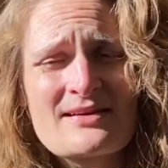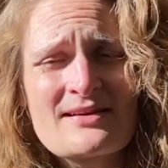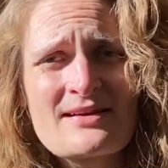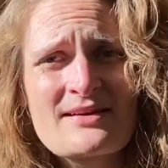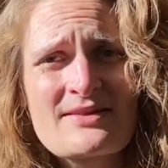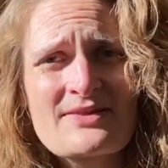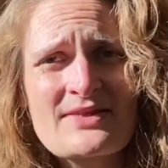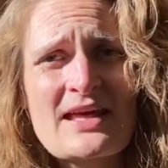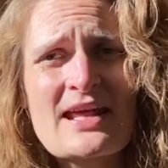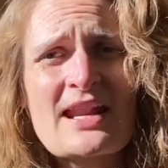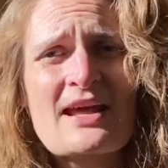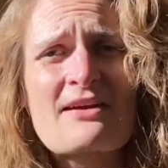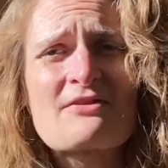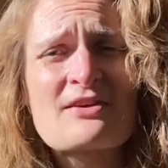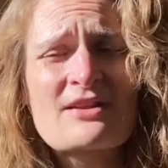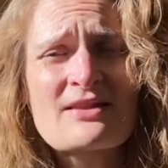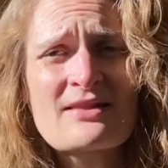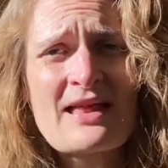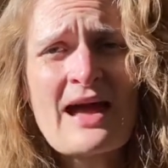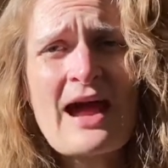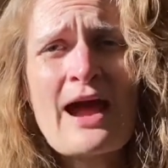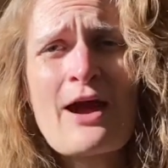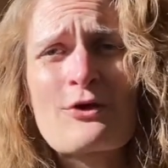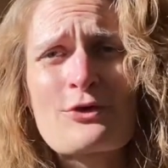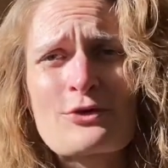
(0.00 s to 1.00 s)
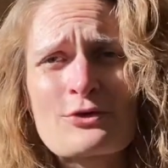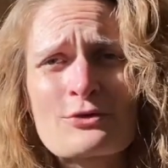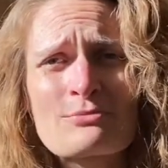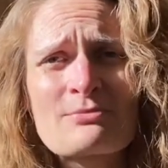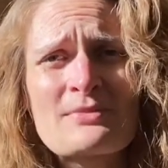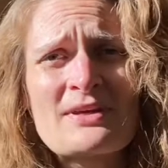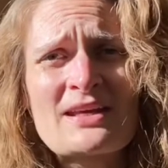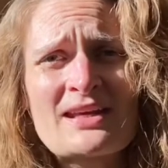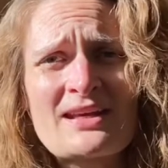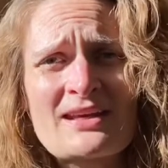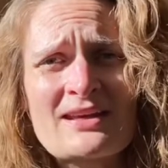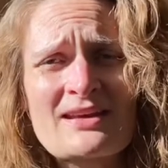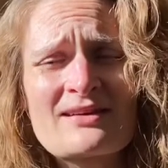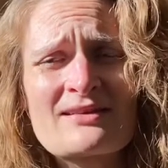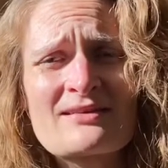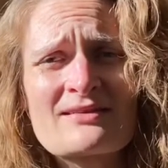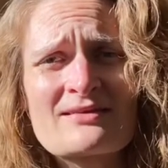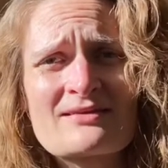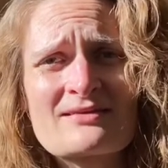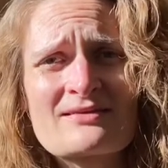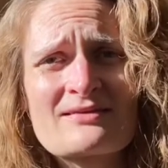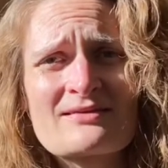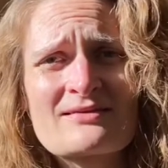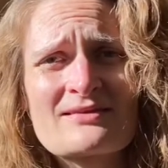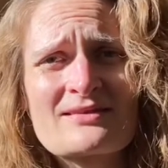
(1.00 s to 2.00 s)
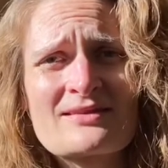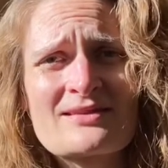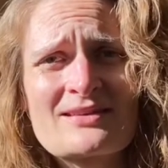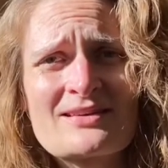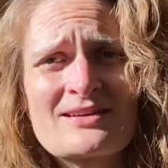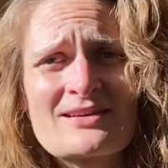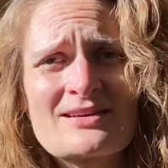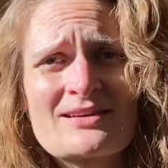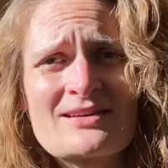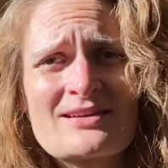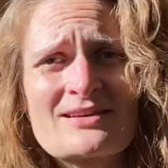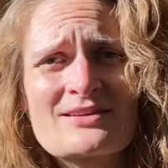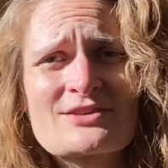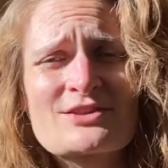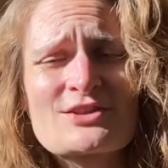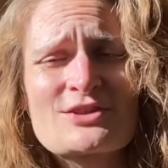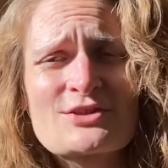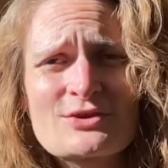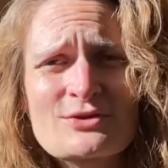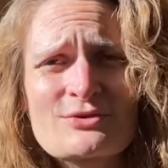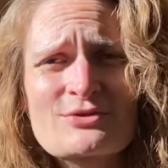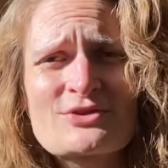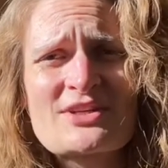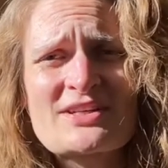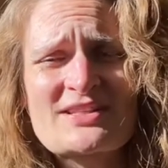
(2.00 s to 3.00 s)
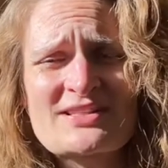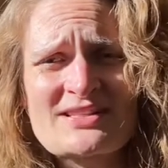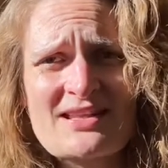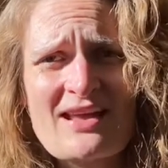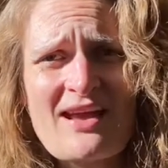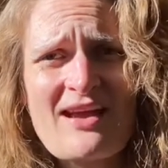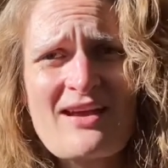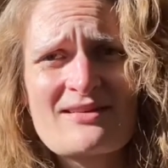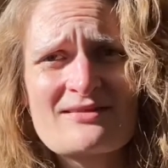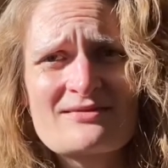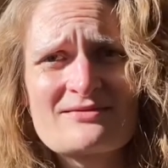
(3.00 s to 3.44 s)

that have allowed me to do just that